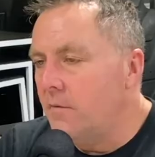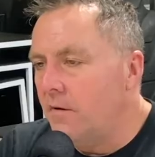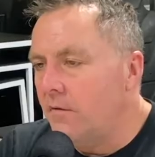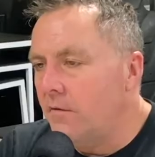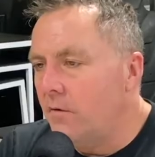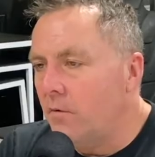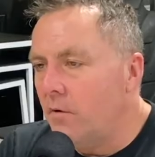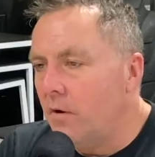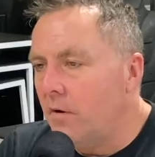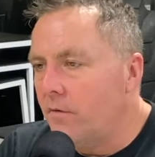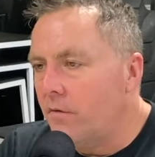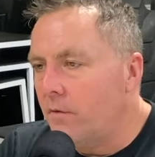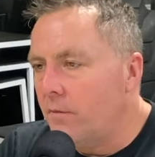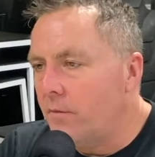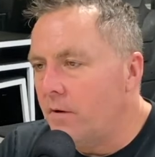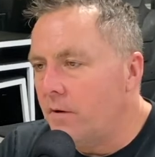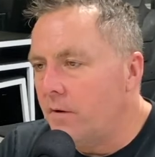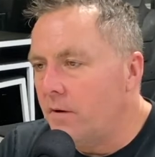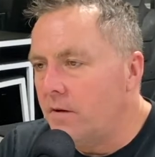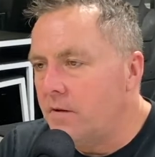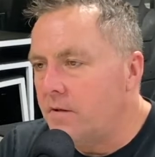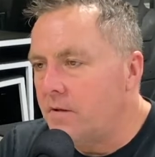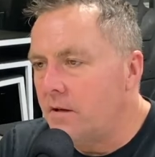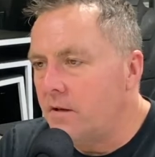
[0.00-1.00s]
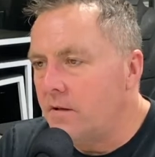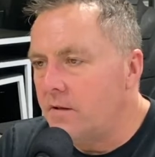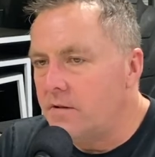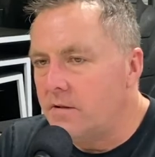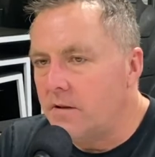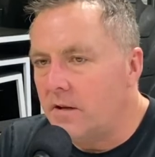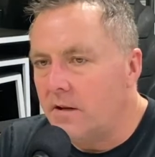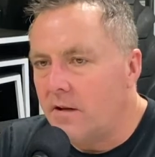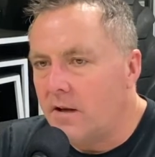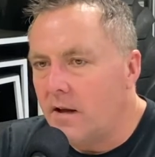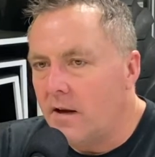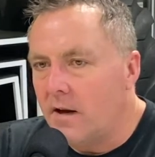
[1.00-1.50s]
everywhere for me. It's
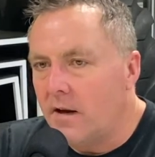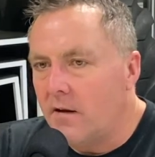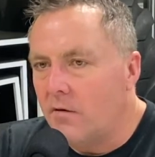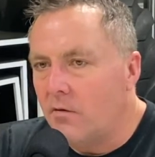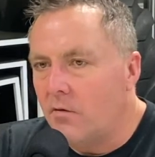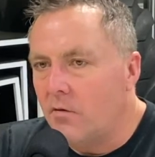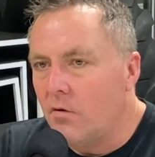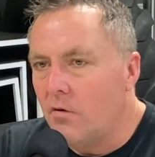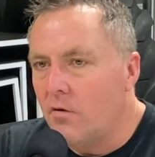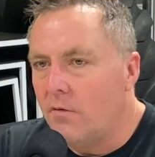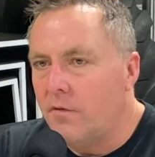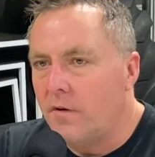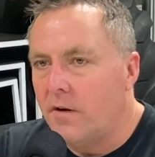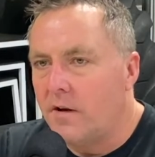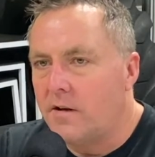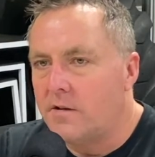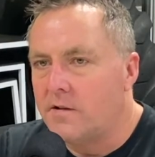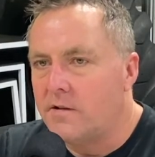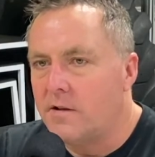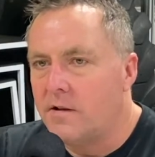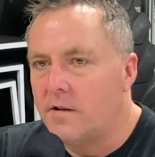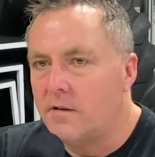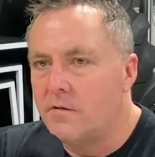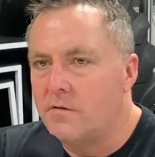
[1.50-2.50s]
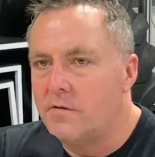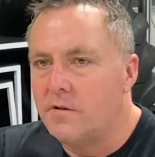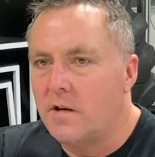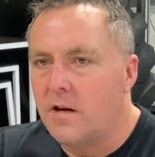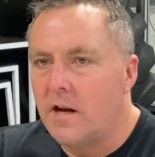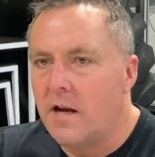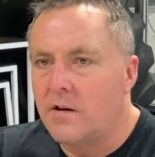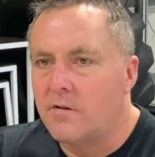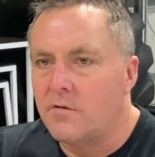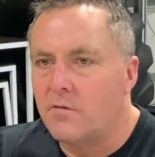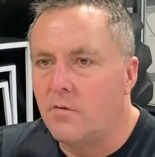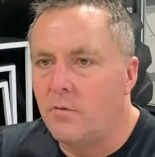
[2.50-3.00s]
like, and I don't know if I could say there's an
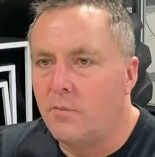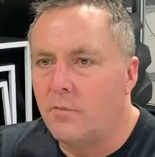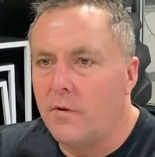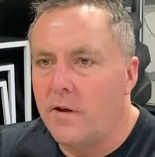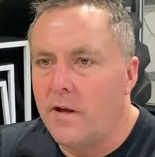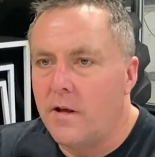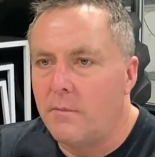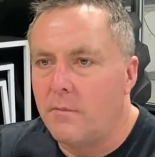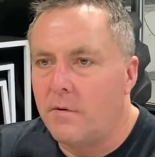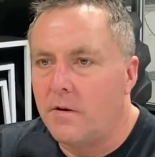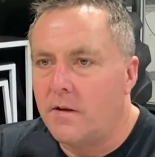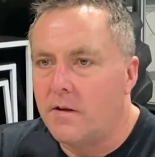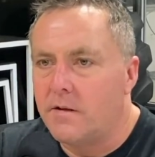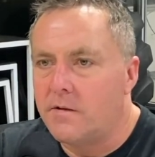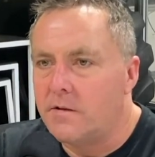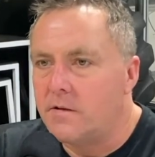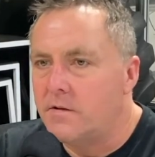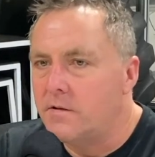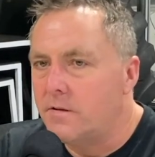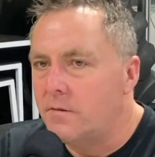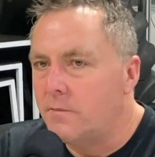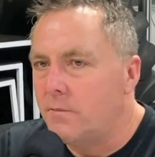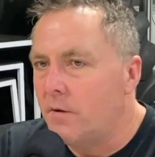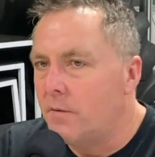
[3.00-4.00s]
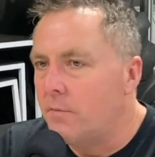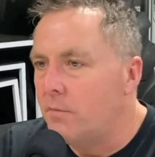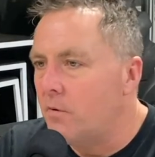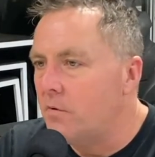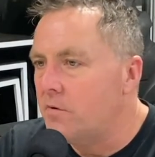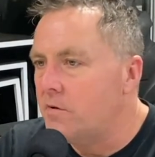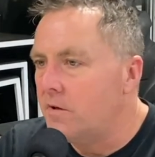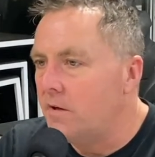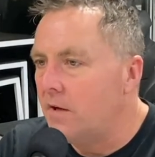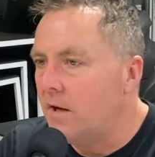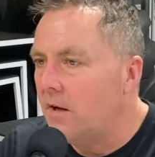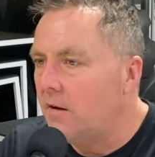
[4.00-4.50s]
actual plan, because it's my
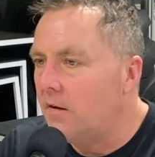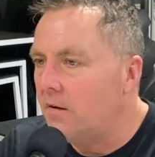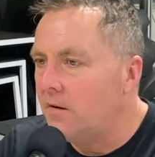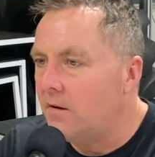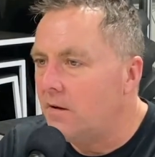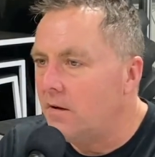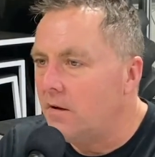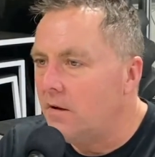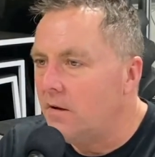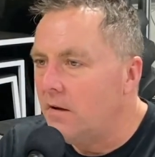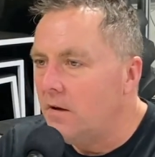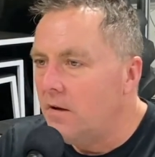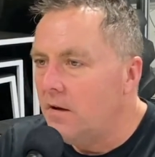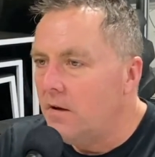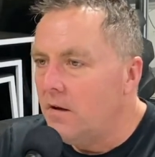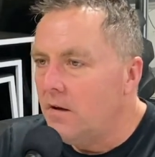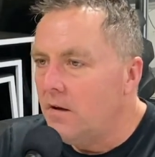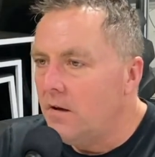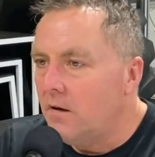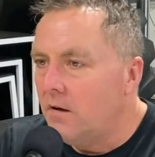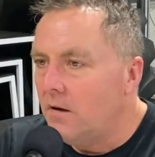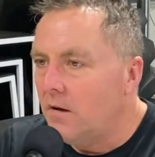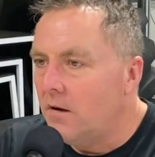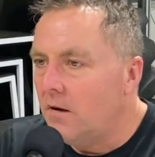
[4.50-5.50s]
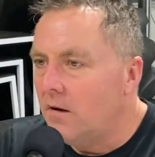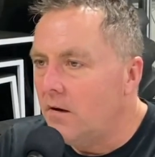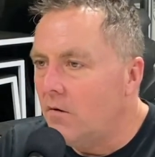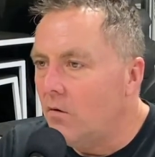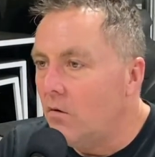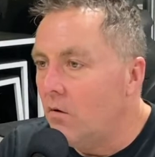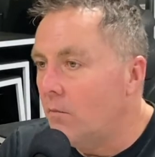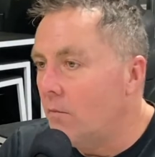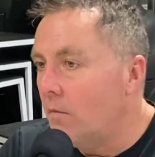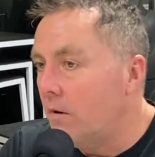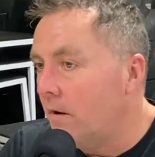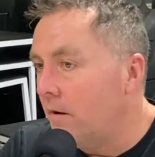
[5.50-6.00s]
personality
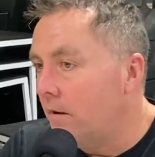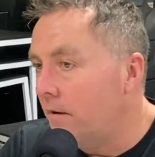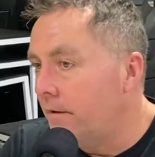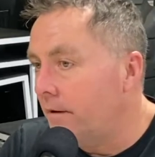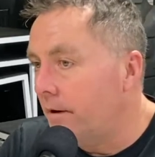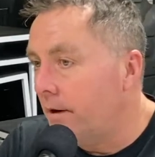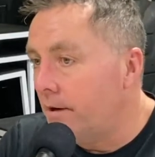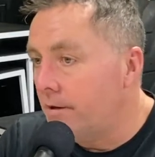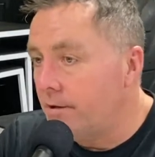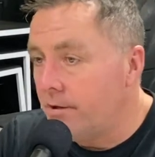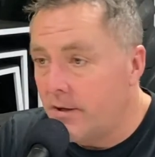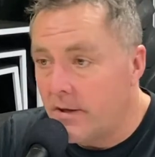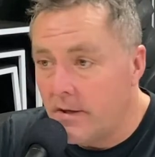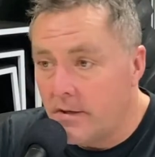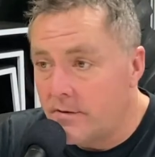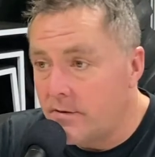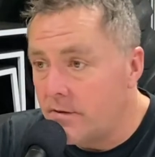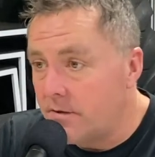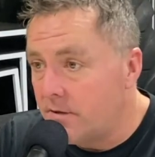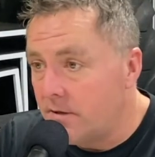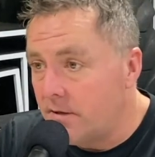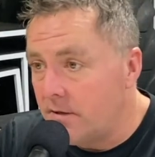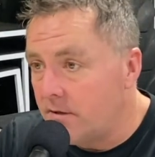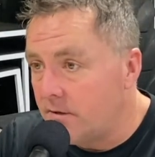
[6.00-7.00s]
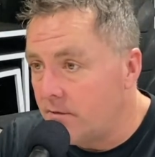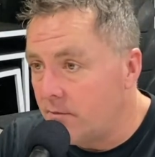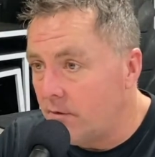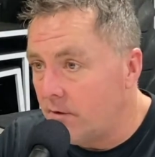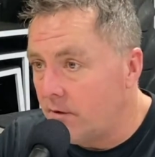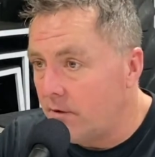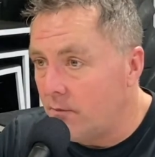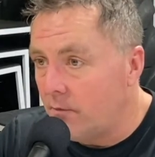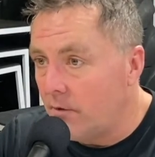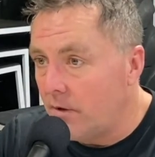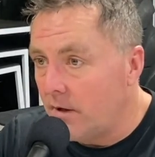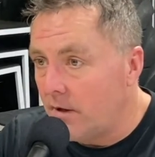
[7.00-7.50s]
or my conscientiousness
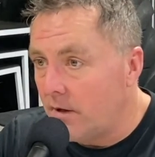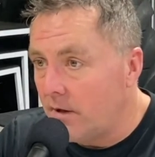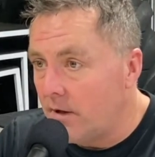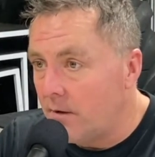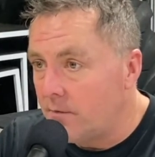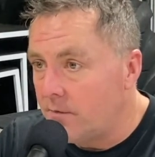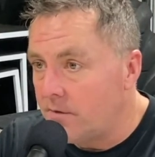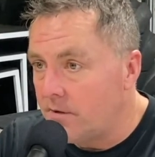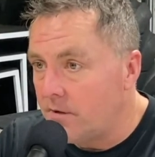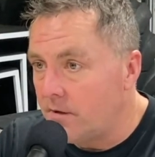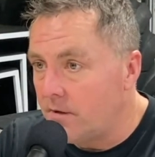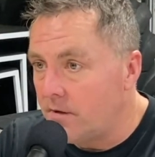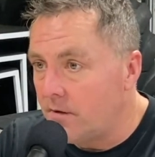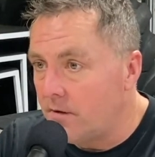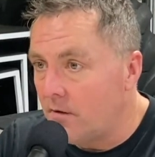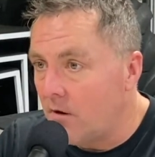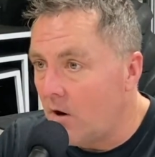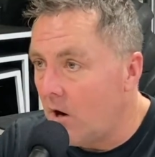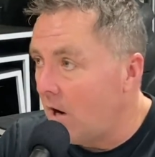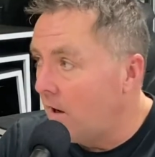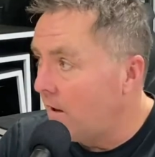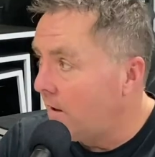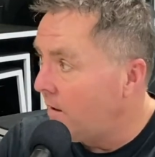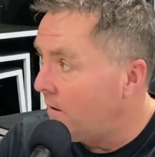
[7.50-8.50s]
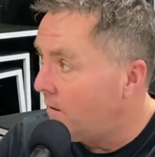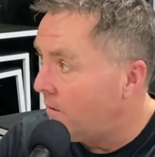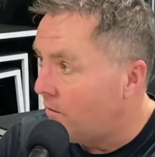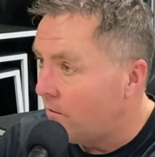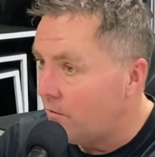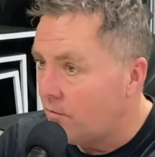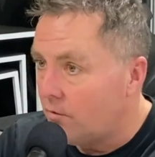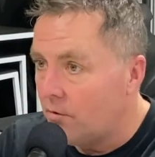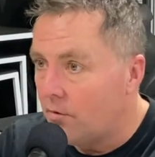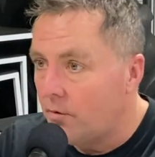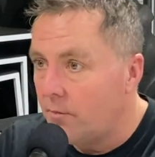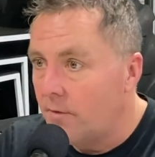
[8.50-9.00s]
when it comes to hockey or
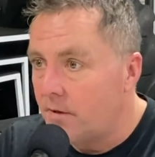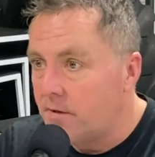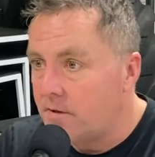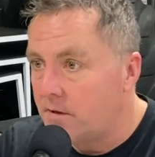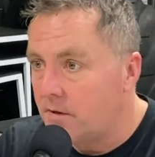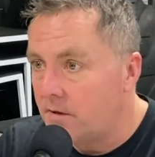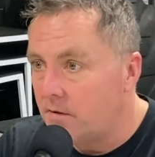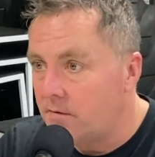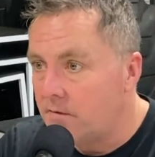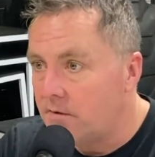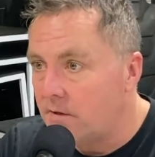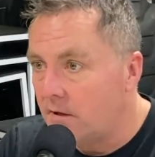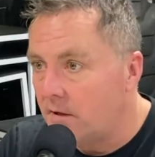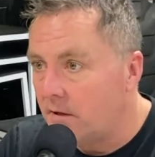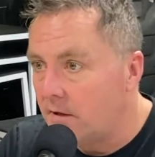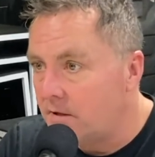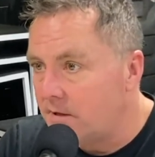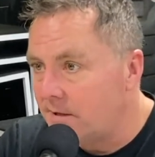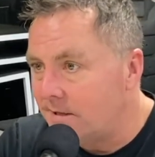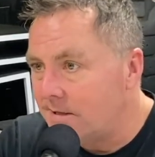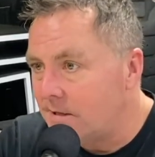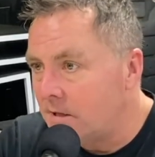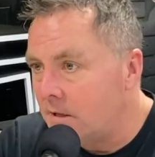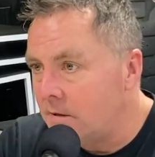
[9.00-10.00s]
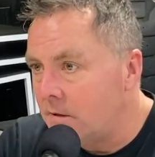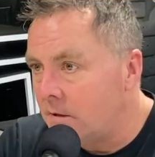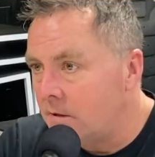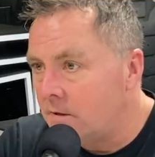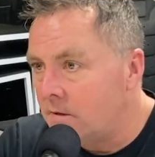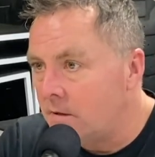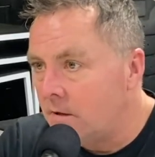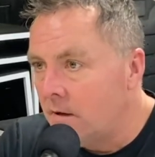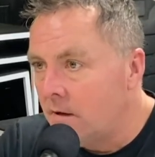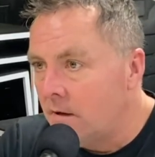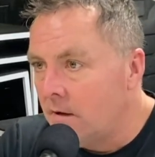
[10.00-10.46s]
doing my skills clinics is